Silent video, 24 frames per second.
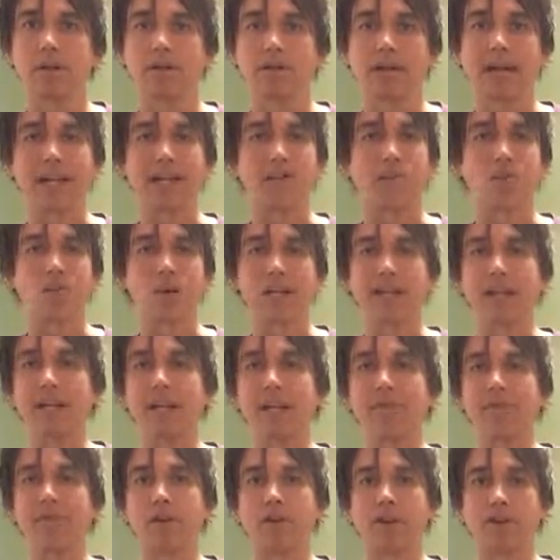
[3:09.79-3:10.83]
that's where
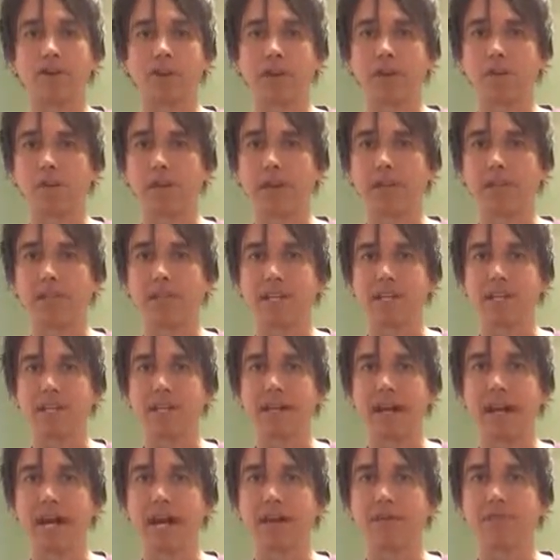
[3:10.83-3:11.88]
E falls into place, E
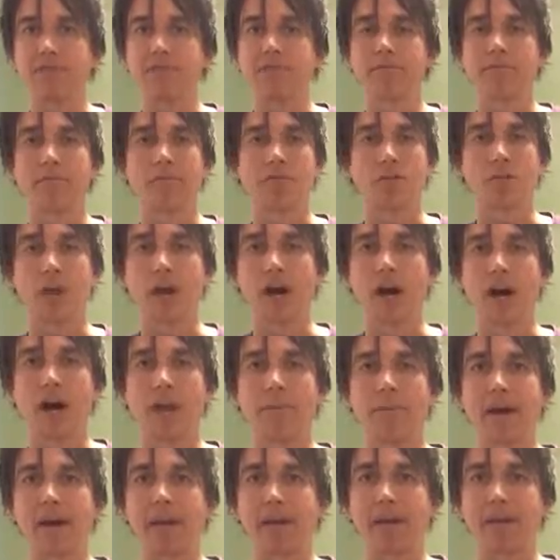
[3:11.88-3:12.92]
to F, so I
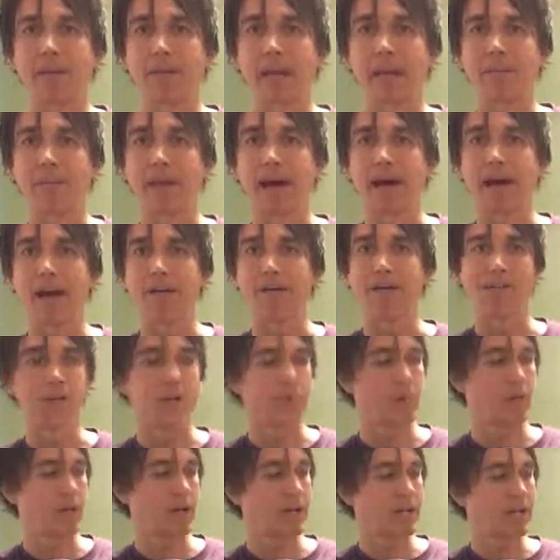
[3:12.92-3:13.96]
automatically get my half
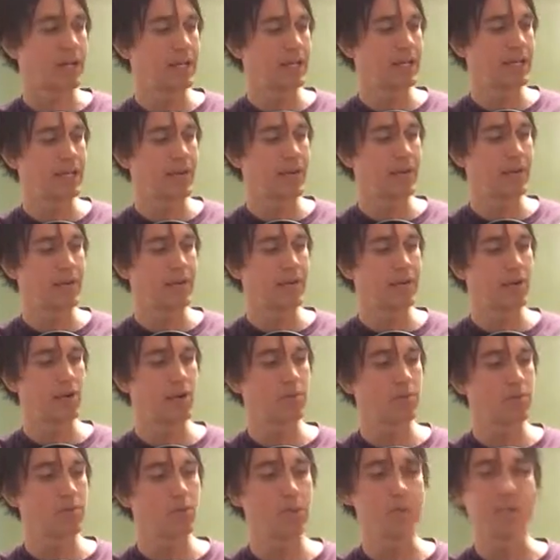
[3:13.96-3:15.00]
step where I need it. And then if I
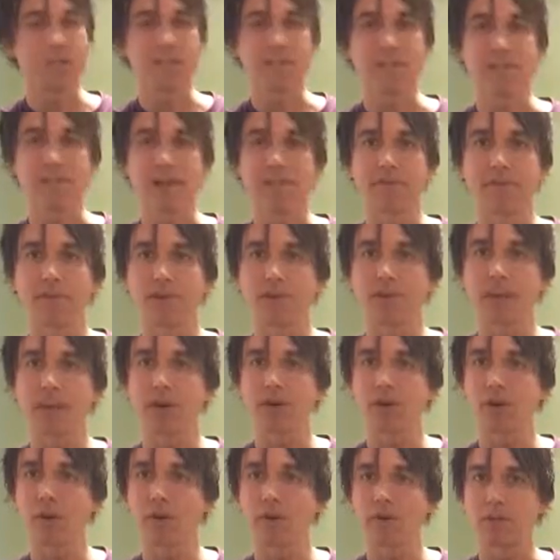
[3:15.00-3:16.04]
go between the 7th
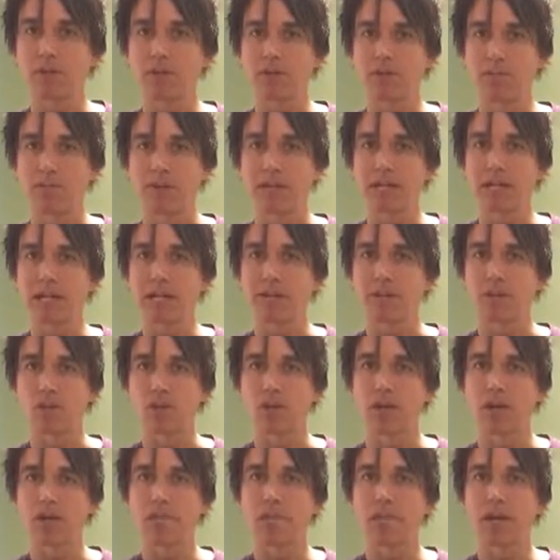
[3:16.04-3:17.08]
scale degree, which is B on the
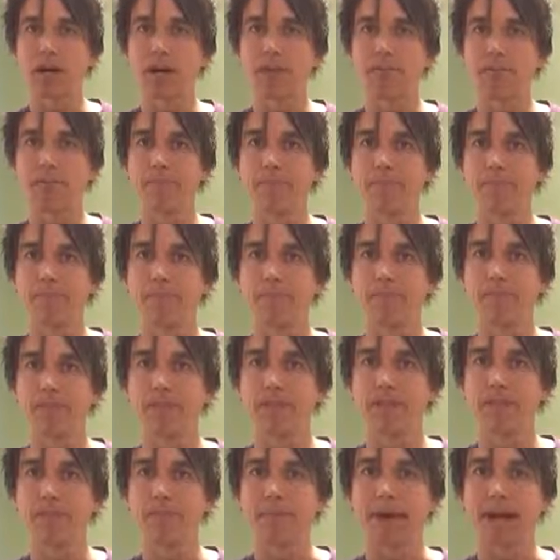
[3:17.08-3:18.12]
12th fret,
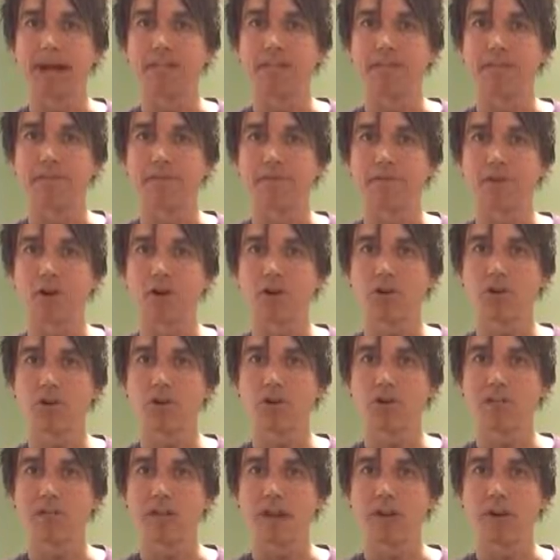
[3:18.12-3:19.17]
back to the
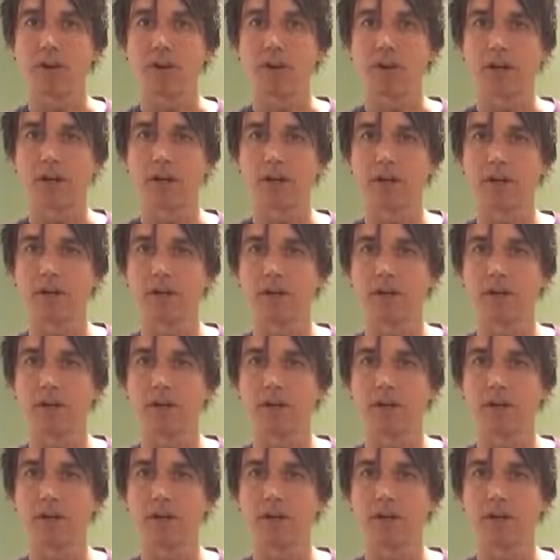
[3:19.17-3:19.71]
1st scale degree,